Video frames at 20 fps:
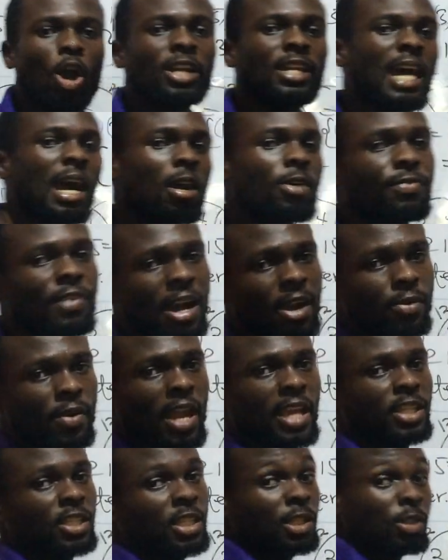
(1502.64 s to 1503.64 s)
order of
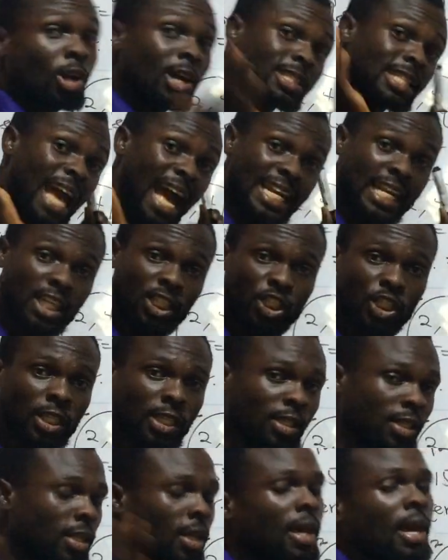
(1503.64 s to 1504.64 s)
arranging, not
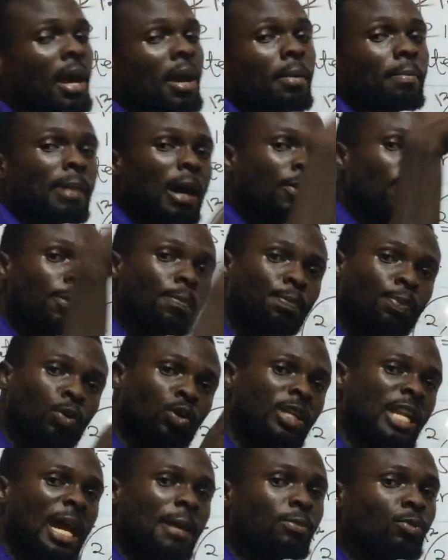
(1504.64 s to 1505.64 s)
addition, but we
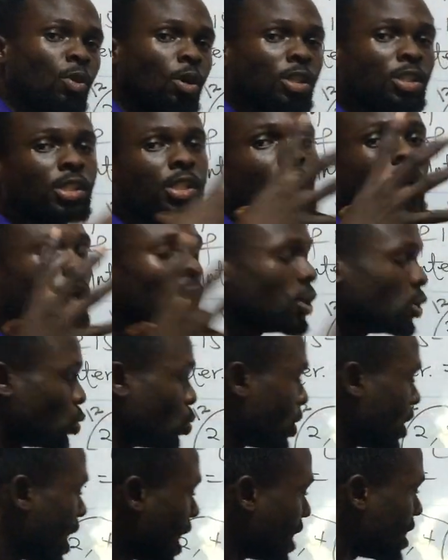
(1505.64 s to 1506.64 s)
put them what?
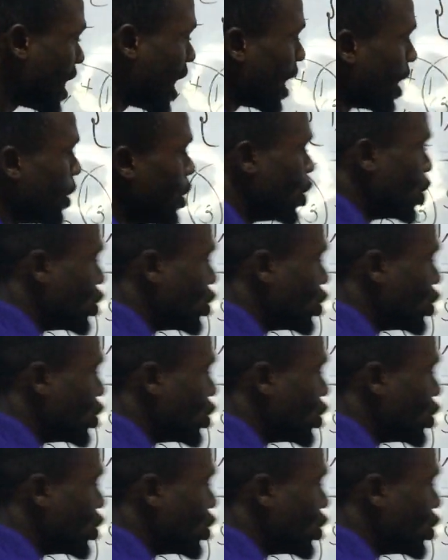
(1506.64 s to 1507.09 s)
Together.